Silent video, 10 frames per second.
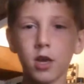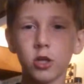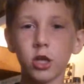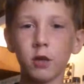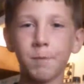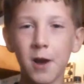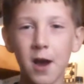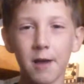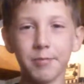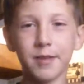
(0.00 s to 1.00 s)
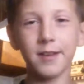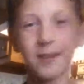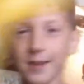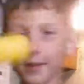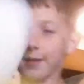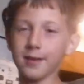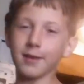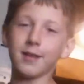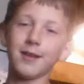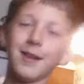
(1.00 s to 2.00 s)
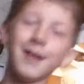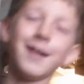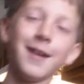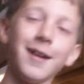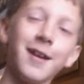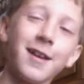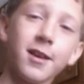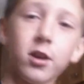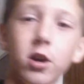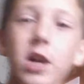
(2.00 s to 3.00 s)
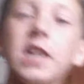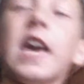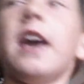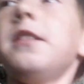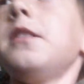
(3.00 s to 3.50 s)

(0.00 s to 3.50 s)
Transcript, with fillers: It just pops. Hmm. okay.